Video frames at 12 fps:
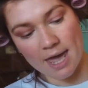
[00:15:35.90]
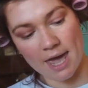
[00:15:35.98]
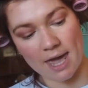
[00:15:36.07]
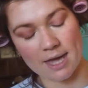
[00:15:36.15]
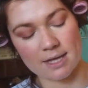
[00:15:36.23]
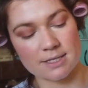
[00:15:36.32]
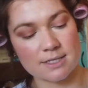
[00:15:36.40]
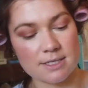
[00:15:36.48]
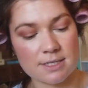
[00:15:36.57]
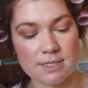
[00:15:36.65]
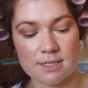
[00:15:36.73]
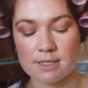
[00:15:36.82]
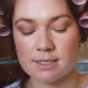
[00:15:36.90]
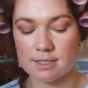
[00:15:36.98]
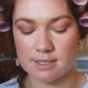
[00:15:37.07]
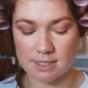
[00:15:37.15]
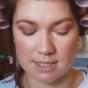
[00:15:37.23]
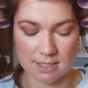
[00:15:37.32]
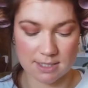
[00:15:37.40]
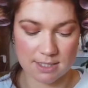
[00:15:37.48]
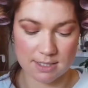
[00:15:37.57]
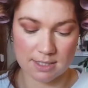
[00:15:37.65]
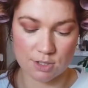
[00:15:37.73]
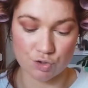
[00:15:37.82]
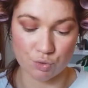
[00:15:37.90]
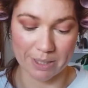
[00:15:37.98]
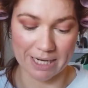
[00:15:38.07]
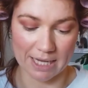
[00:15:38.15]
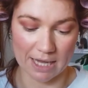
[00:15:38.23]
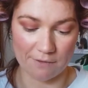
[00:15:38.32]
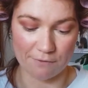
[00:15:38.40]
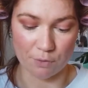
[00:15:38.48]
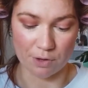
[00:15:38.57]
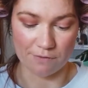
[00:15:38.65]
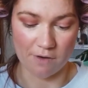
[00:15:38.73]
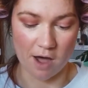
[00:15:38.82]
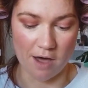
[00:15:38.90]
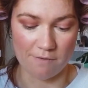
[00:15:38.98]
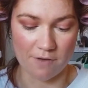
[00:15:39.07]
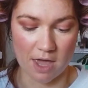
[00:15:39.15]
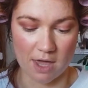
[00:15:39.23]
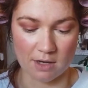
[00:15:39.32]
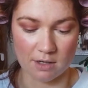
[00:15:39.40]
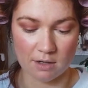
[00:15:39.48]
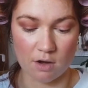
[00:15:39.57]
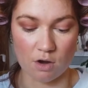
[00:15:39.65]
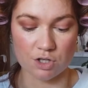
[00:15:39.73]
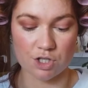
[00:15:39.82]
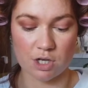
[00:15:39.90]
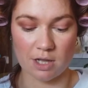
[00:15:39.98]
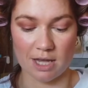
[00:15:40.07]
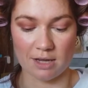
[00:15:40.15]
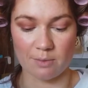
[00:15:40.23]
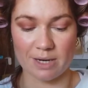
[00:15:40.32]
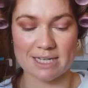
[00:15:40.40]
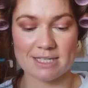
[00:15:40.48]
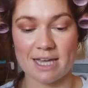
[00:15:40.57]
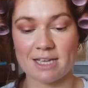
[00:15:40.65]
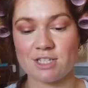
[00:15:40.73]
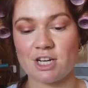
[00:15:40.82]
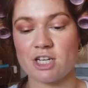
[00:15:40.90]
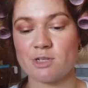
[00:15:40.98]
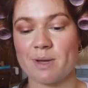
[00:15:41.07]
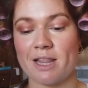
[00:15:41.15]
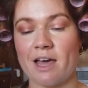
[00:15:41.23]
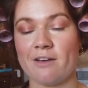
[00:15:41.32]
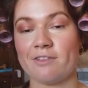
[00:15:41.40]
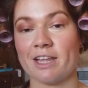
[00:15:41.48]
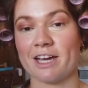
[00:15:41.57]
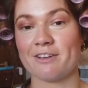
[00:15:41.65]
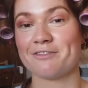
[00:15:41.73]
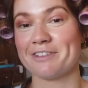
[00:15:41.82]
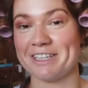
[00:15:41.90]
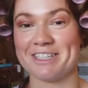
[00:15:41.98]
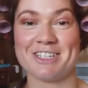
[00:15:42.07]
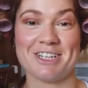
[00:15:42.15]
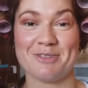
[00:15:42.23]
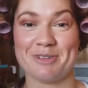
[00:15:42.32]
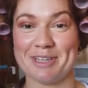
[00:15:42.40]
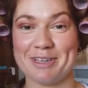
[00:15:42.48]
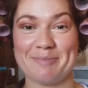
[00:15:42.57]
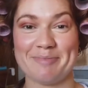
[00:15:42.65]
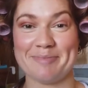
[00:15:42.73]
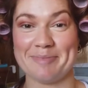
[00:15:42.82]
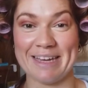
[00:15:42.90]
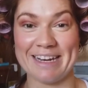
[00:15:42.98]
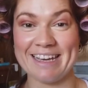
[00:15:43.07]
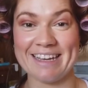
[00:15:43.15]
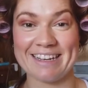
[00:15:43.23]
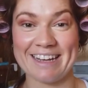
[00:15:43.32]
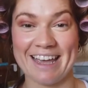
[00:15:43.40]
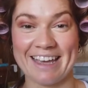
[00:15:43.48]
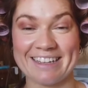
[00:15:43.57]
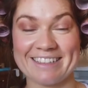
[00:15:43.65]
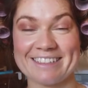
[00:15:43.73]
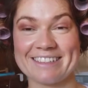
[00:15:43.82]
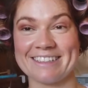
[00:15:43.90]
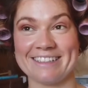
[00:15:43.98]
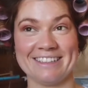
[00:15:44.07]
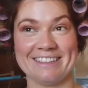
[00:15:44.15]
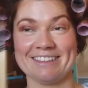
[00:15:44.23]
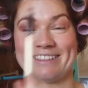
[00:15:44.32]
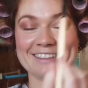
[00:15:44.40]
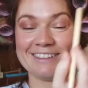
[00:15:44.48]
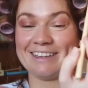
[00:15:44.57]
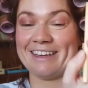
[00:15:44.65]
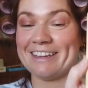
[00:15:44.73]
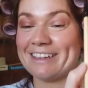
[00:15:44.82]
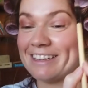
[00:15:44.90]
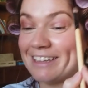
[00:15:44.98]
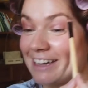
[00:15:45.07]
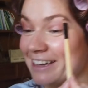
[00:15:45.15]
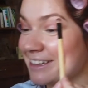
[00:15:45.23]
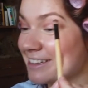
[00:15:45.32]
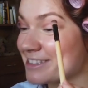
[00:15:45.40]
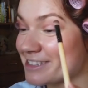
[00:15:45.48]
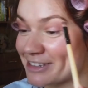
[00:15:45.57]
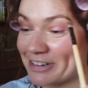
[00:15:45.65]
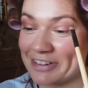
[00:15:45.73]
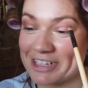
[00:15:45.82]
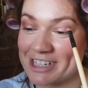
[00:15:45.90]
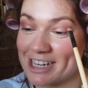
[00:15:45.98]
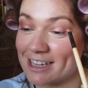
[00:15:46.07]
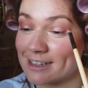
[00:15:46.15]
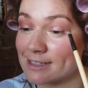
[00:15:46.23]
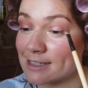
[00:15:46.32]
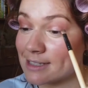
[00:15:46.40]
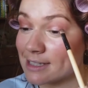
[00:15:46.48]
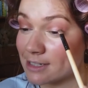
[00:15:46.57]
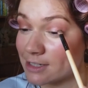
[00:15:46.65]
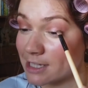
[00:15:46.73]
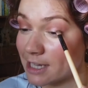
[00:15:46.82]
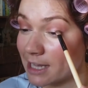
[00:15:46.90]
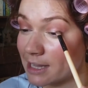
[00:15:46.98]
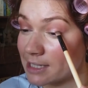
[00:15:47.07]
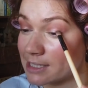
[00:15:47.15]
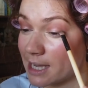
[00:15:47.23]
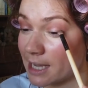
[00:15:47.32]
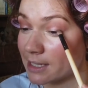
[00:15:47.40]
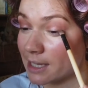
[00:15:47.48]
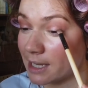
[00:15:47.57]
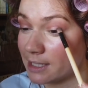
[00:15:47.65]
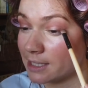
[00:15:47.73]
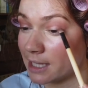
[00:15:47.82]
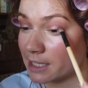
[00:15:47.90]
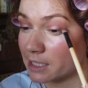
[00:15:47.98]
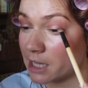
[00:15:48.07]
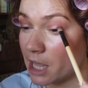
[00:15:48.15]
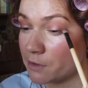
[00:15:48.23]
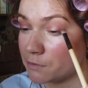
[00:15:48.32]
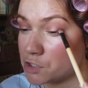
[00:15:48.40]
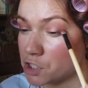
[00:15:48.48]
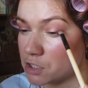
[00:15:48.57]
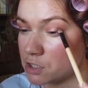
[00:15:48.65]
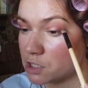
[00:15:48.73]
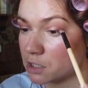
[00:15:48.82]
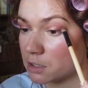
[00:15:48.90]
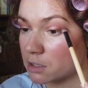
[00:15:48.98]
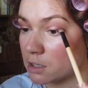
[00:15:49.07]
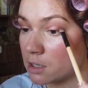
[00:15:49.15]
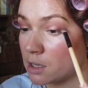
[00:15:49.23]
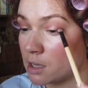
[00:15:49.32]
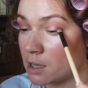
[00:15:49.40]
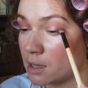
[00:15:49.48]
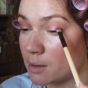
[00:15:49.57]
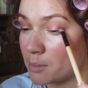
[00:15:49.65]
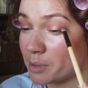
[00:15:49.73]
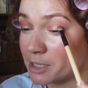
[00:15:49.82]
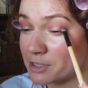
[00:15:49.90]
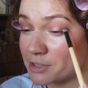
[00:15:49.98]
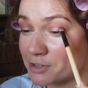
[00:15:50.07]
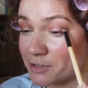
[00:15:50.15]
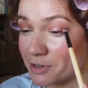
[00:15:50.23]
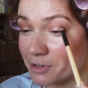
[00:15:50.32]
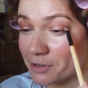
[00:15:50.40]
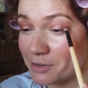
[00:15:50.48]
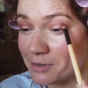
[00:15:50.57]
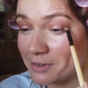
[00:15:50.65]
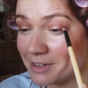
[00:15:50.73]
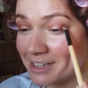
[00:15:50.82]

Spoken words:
and since joining F45, and gosh, like, when I say it's changed my life, like, I really genuinely mean it. And like, it's cringy because it's literally like their tagline, like, life changing, but it's true.